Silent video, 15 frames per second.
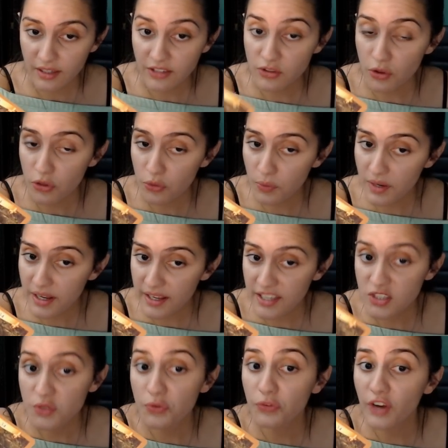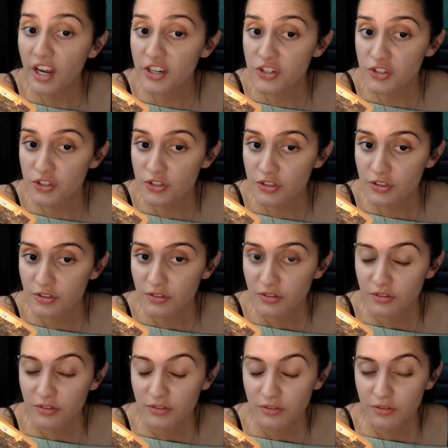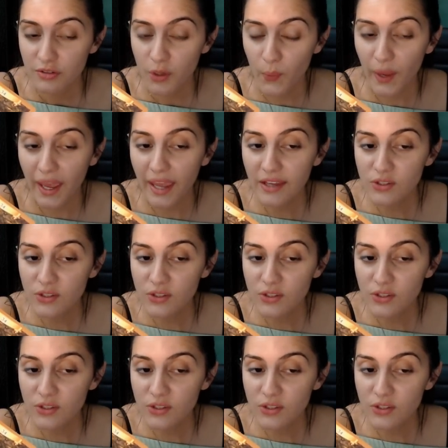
It's a 3. It's fresh. Okay,